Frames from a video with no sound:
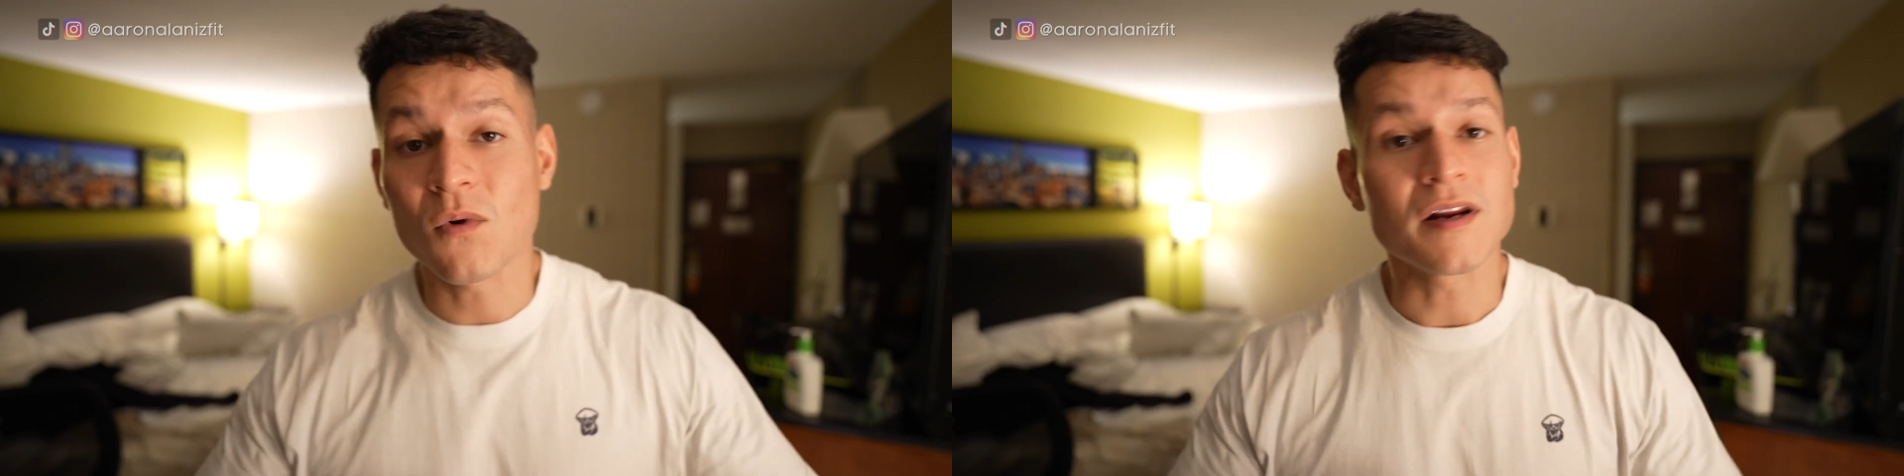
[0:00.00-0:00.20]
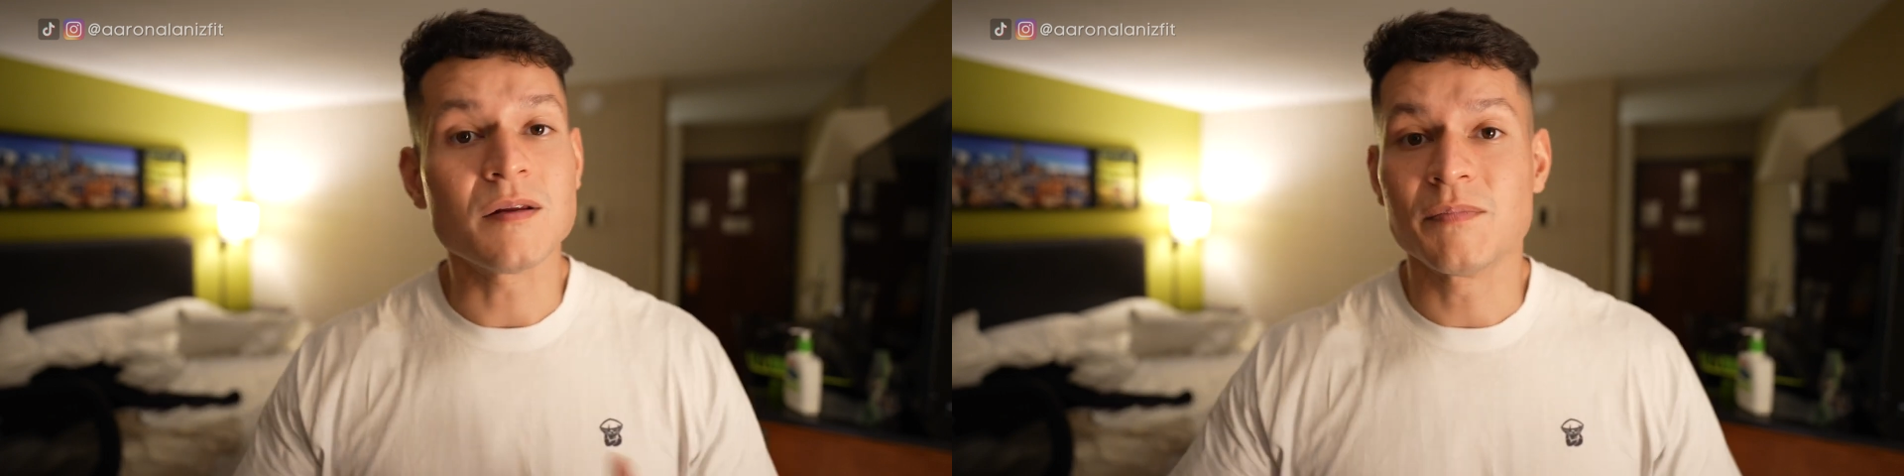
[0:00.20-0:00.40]

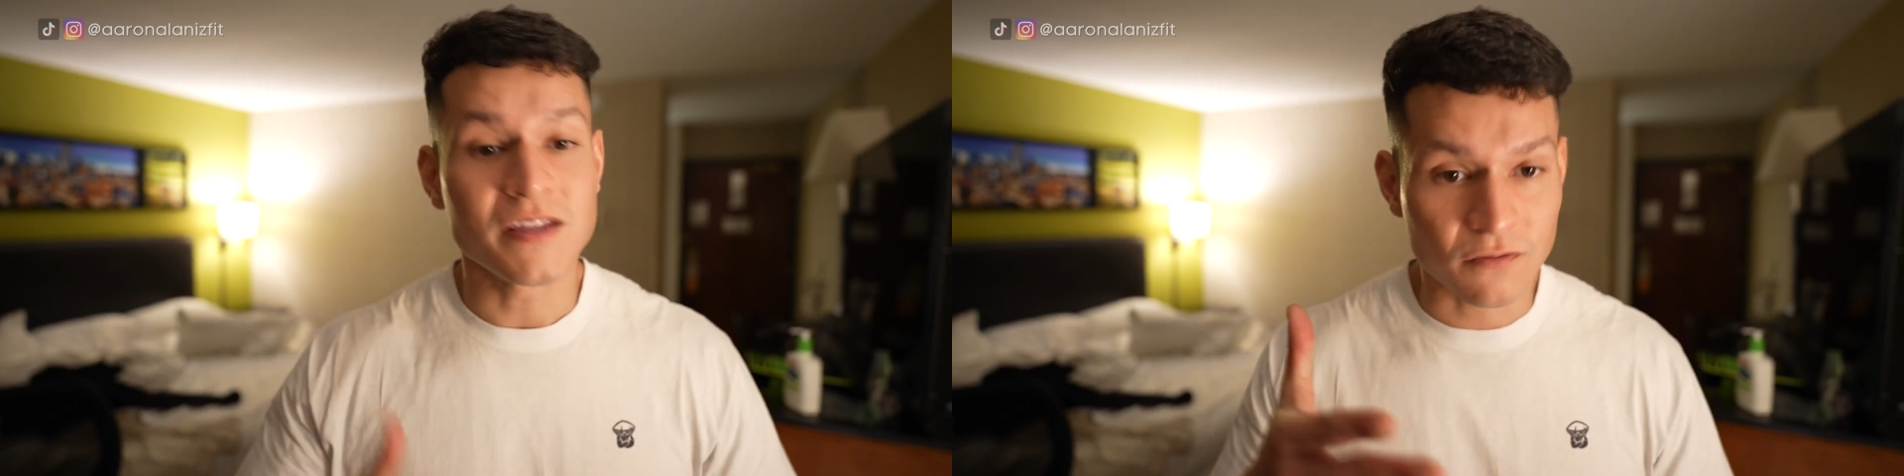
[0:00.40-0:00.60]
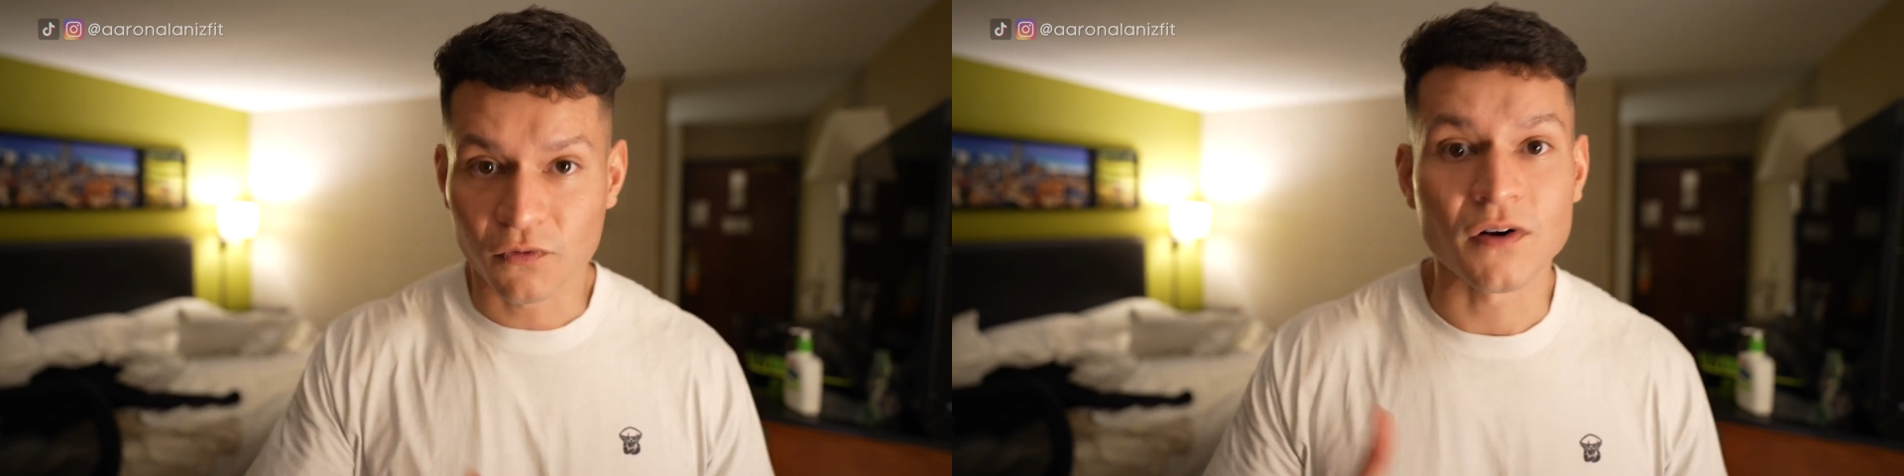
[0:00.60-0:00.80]
wanting to be
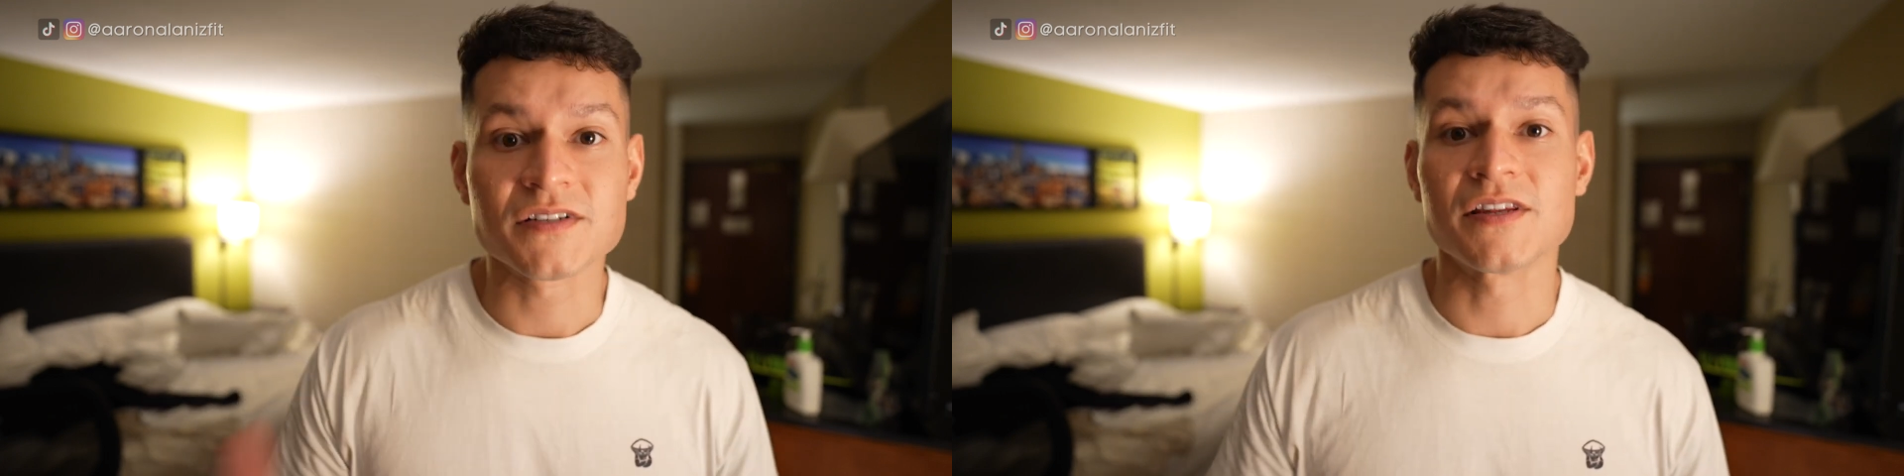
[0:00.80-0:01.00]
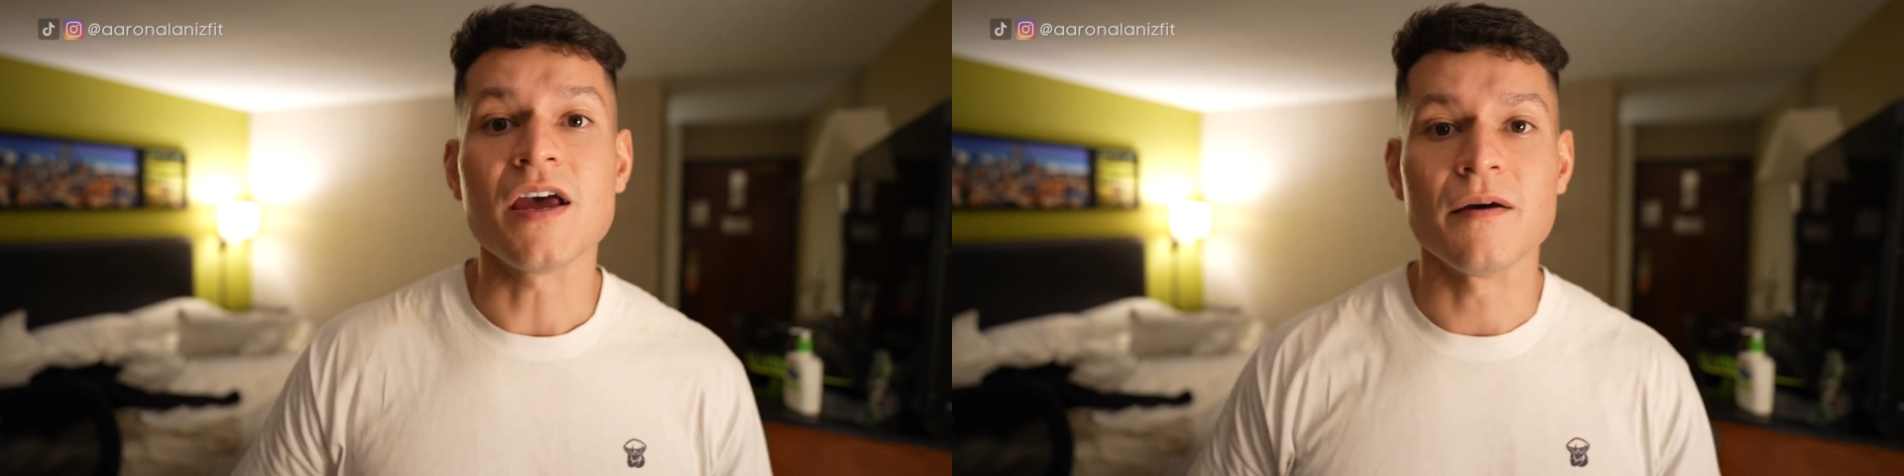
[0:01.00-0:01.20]
the
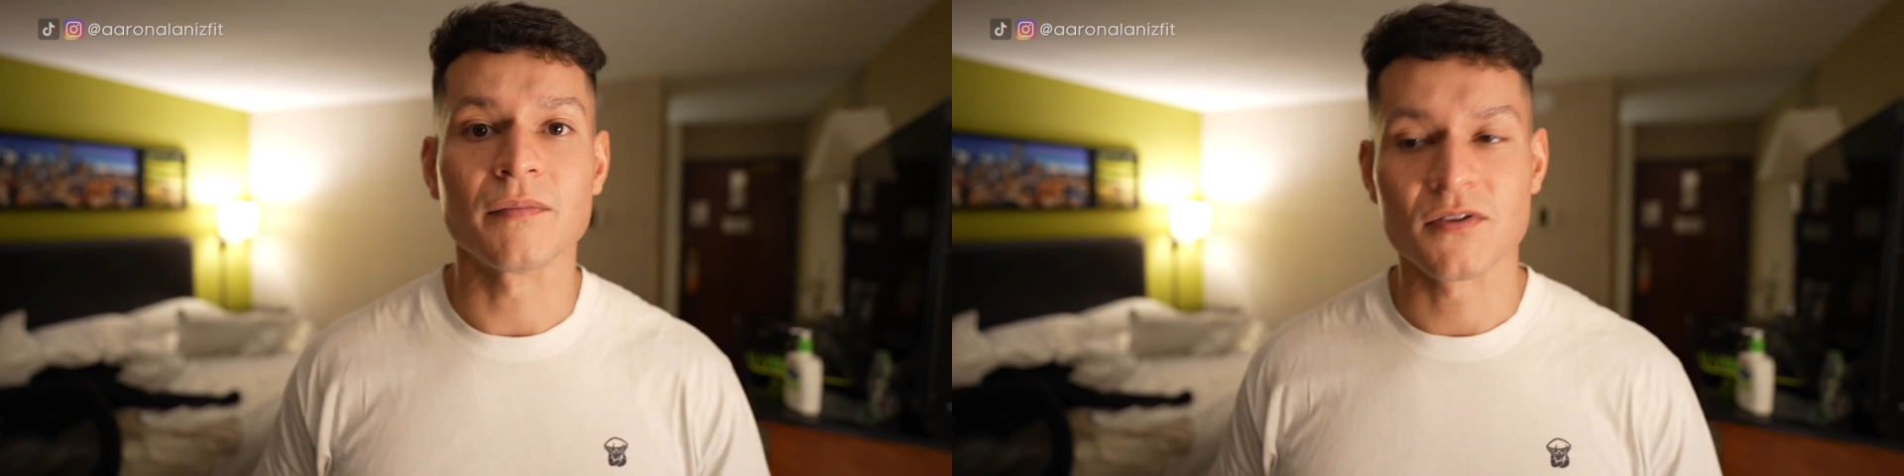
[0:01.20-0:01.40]
first them,